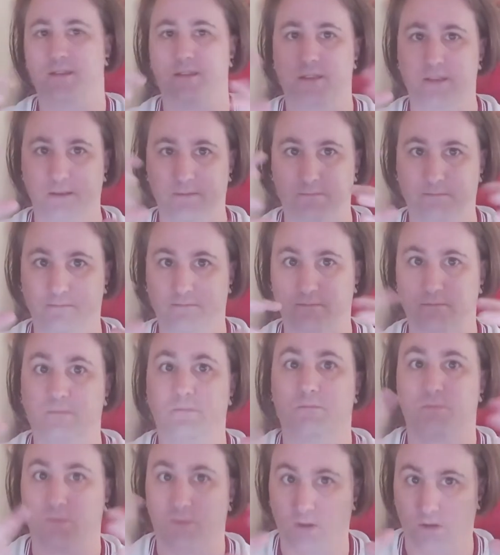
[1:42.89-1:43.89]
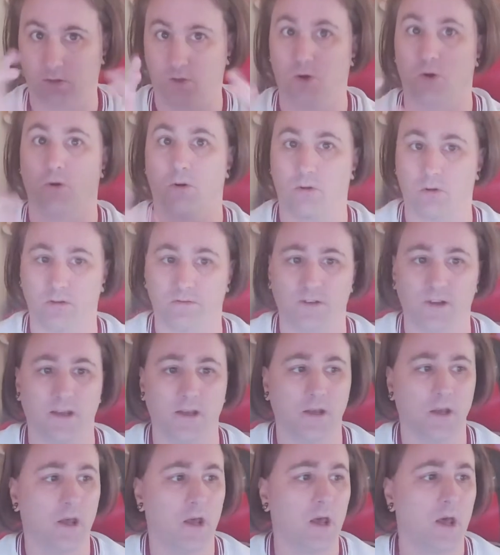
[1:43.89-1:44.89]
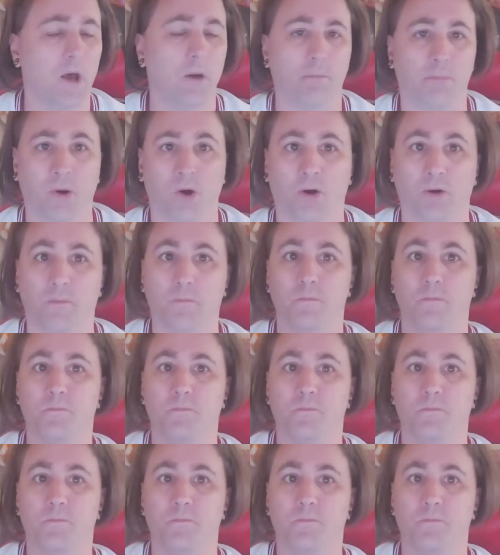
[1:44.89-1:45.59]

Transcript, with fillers: the core of it. But